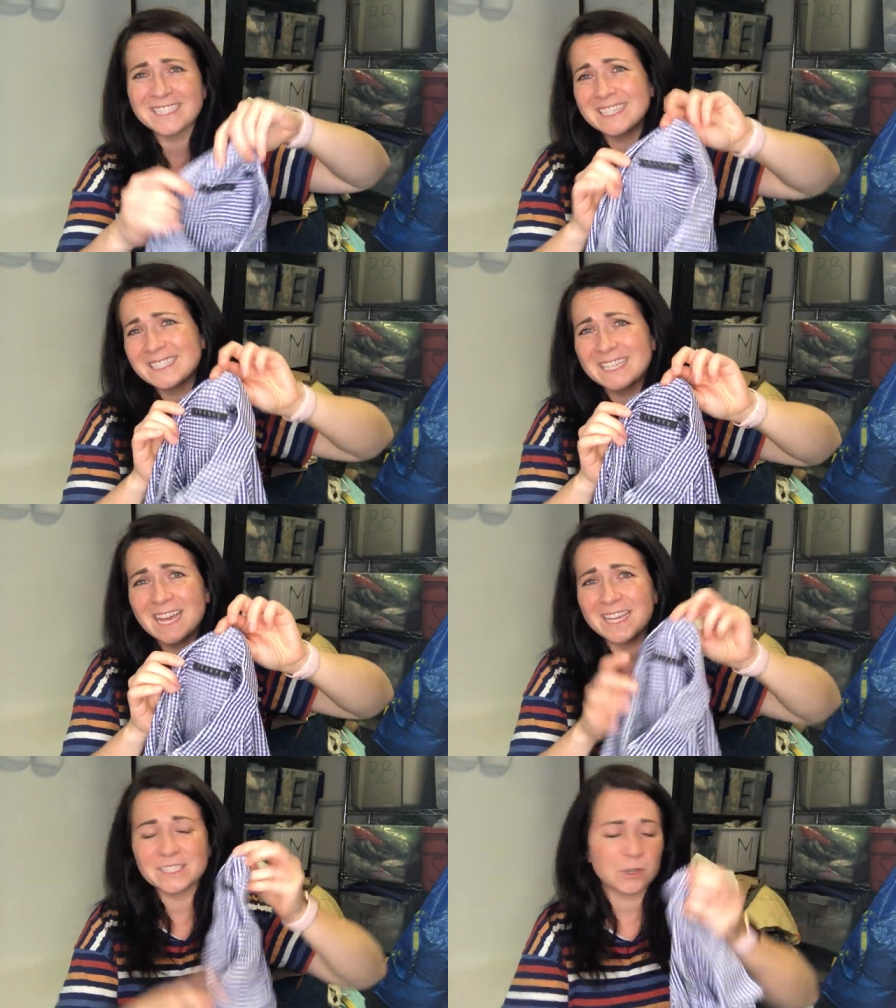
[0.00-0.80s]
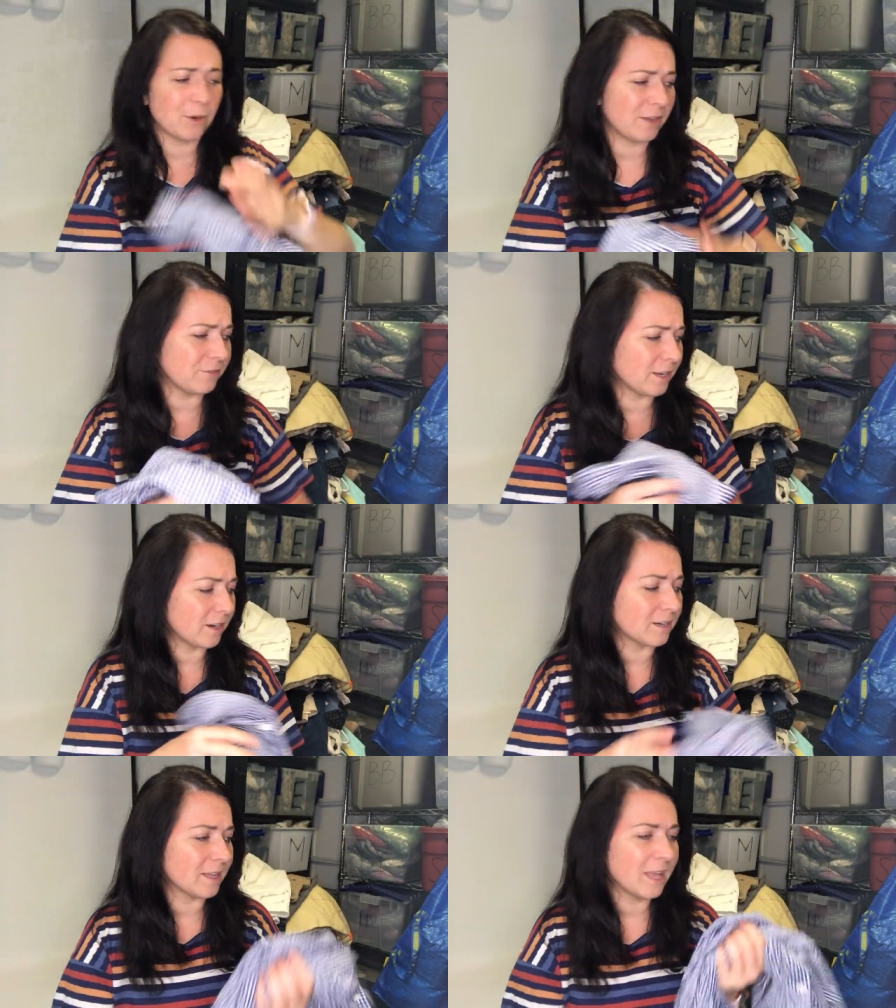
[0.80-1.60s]
It's his size, so I
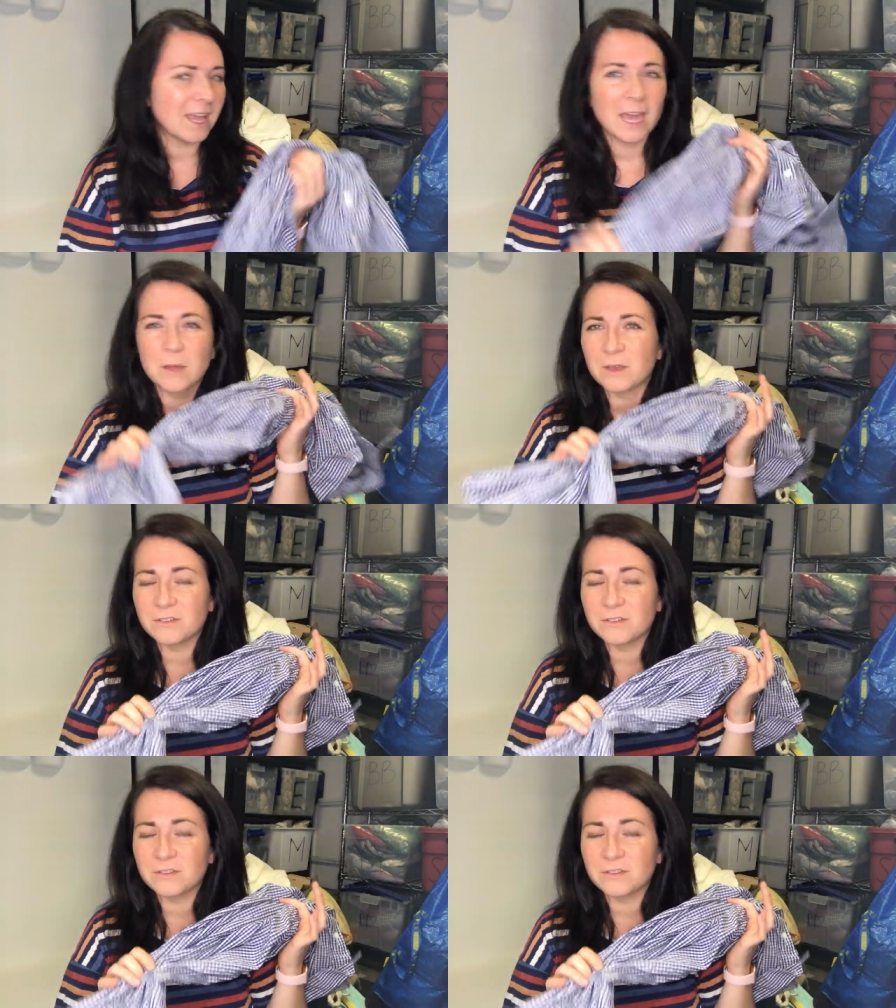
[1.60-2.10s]
figured I